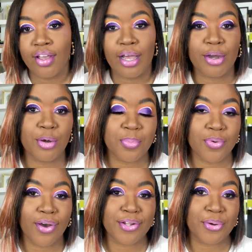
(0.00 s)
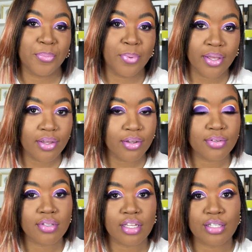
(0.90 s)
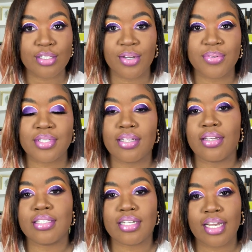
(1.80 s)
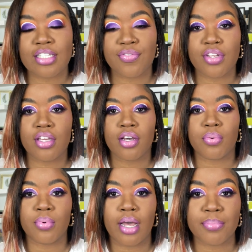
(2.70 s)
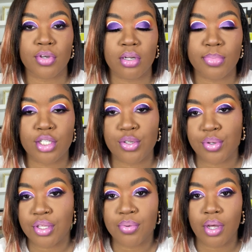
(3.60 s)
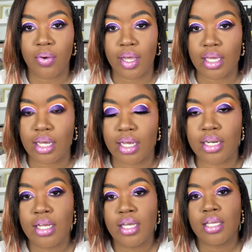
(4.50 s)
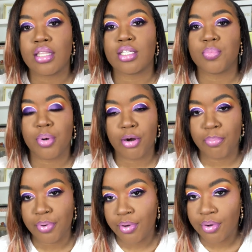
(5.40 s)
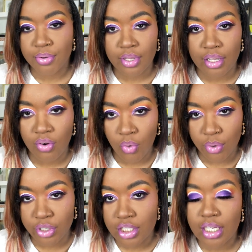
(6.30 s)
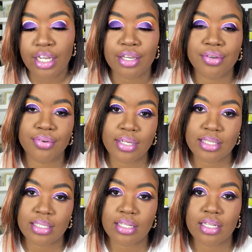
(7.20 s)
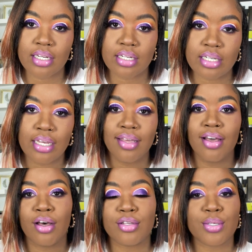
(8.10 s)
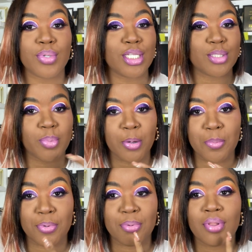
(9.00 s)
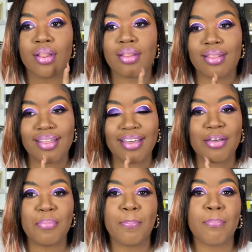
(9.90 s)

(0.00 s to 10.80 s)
I hope you all are well. And so in today's video, I'm going to be showing you how I got this purple and orange cut crease look, also with this purple lip.